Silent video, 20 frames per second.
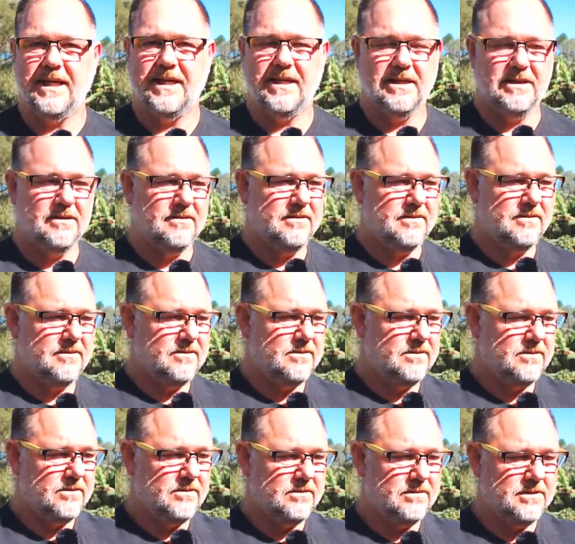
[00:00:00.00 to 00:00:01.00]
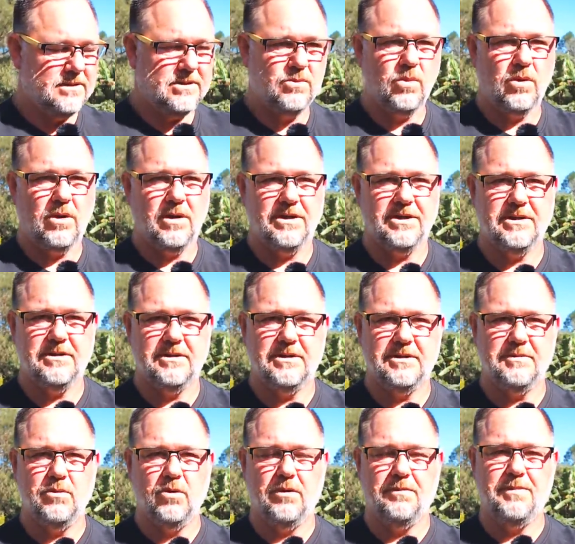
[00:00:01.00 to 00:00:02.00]
And sometimes they can
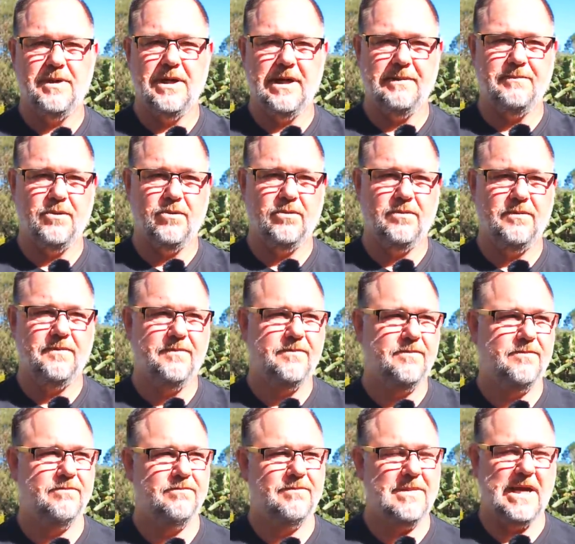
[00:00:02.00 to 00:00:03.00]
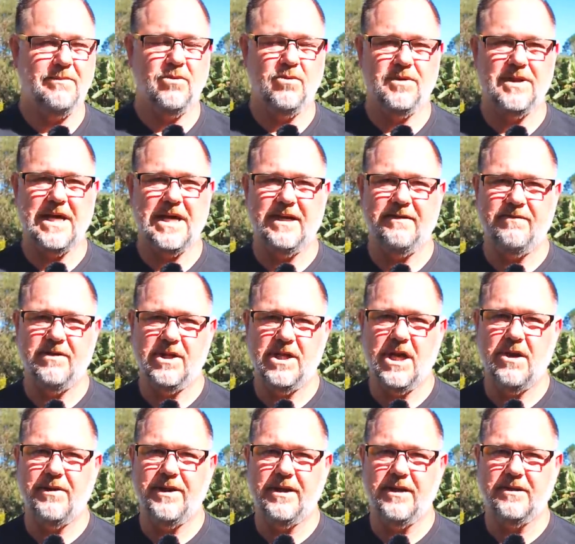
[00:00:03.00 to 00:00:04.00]
squash small people,
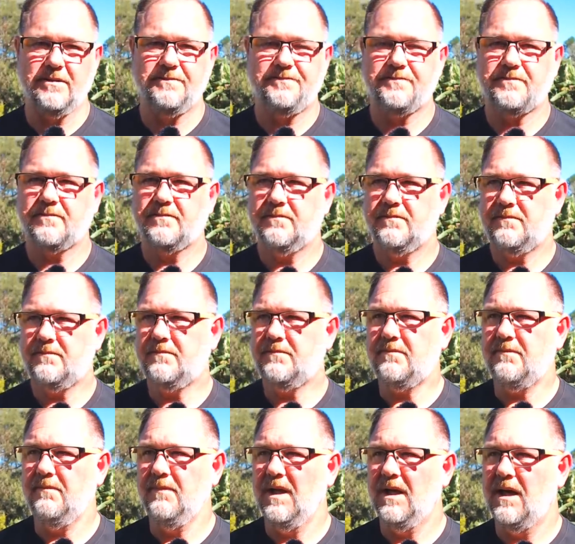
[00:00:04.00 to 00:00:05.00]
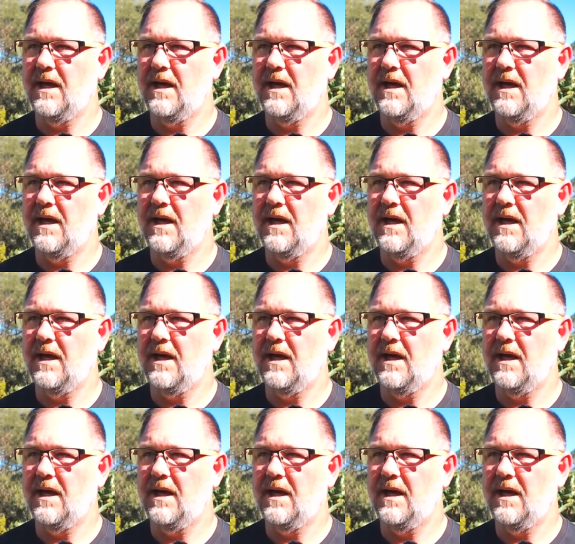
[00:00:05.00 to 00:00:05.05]
maybe without even knowing it.